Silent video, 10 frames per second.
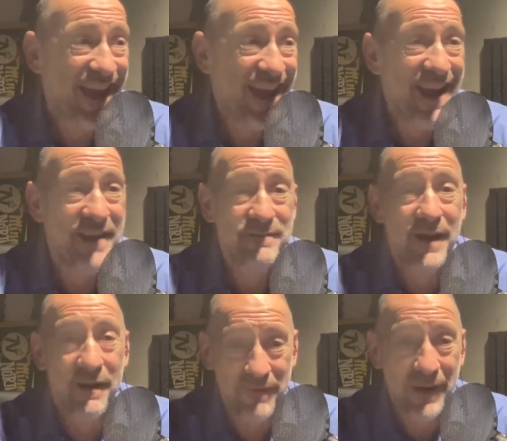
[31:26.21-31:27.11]
hey, I
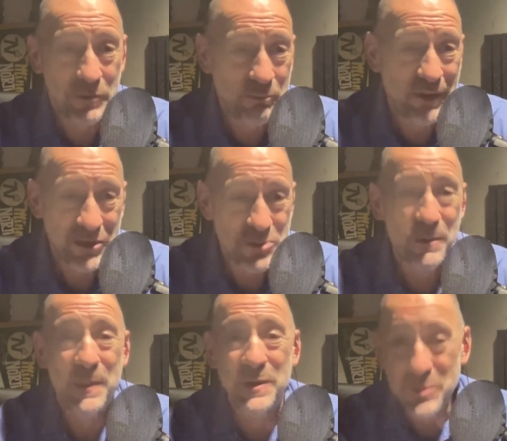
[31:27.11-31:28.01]
found a picture
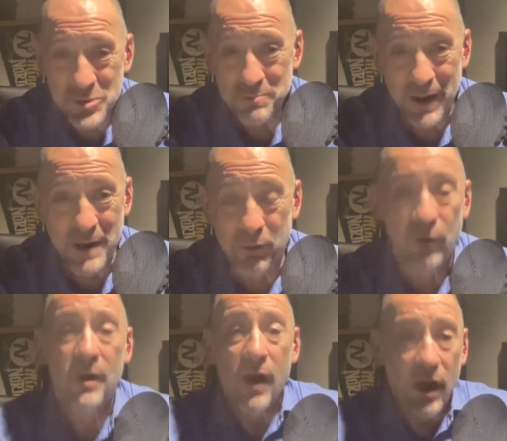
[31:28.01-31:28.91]
in the newspaper
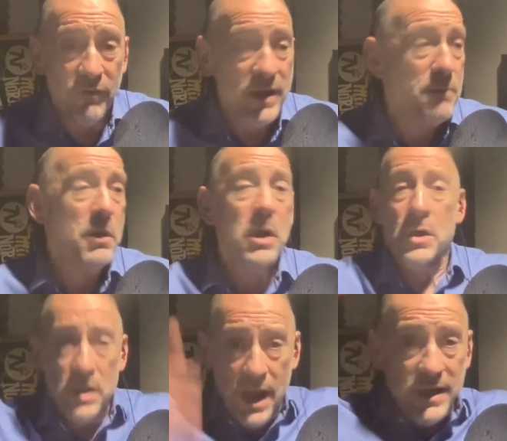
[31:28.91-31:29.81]
of him
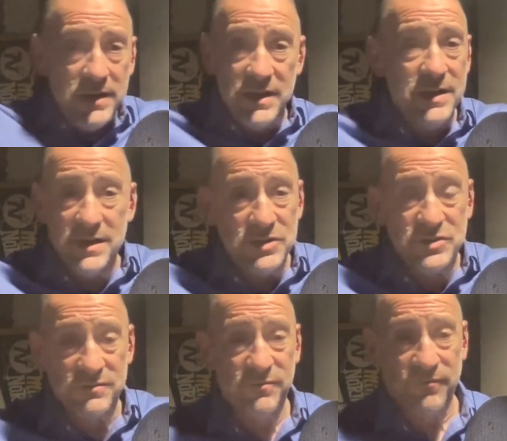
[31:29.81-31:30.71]
and he's
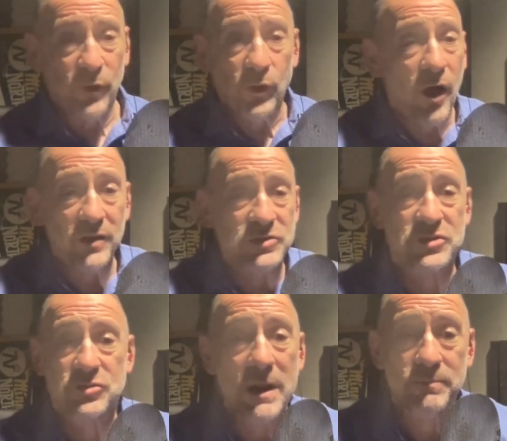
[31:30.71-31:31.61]
full on
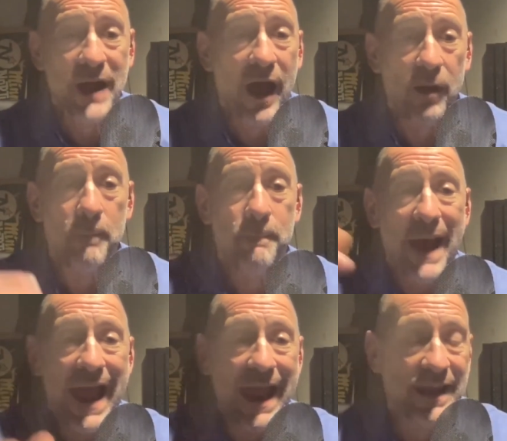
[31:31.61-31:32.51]
striped out,
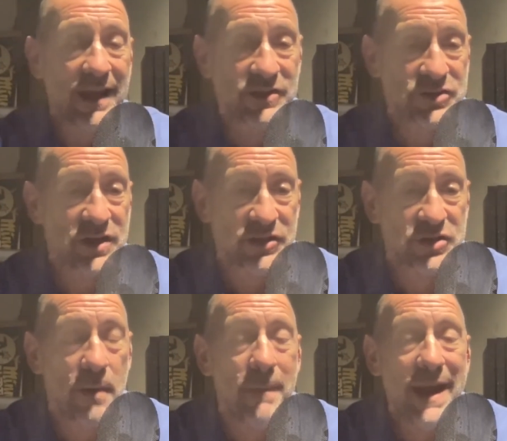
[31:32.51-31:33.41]
bang. It's
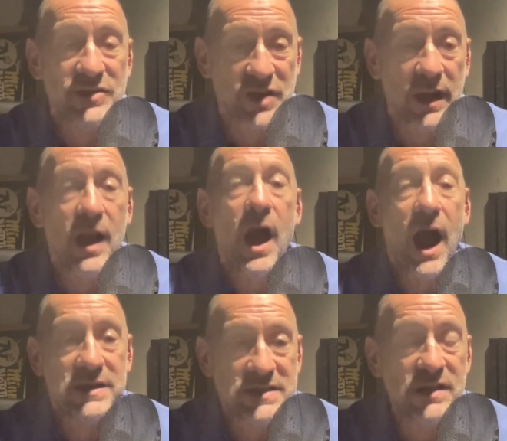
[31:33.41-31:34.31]
amazing.
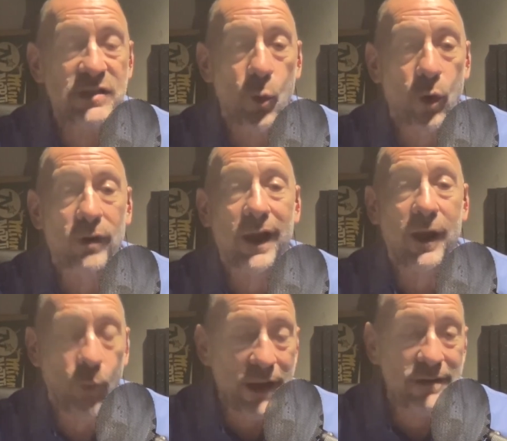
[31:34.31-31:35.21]
I did the work. I
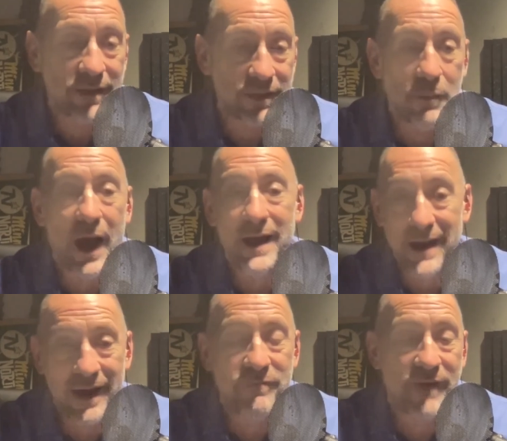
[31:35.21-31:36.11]
went into the mine
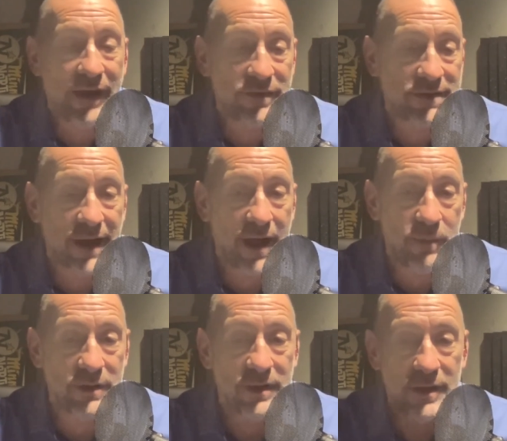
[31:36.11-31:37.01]
and I found a
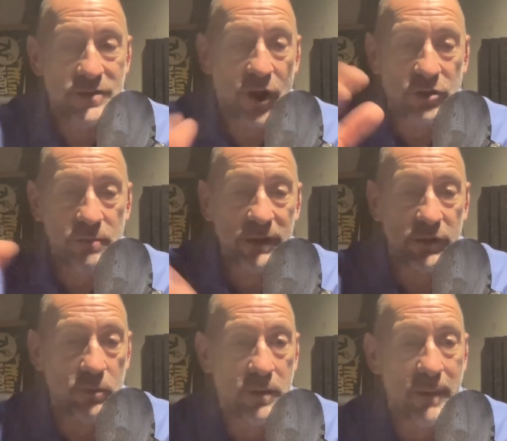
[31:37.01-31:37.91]
diamond. Talk to me a
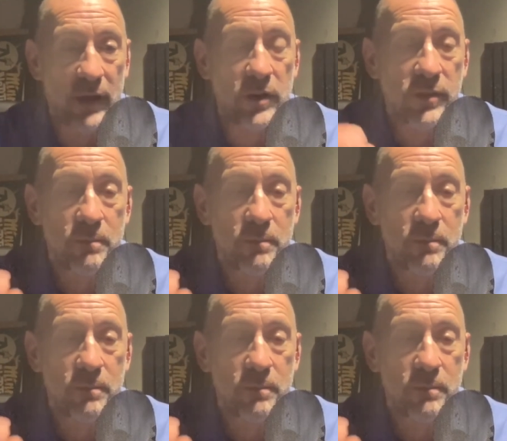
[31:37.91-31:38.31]
little bit about the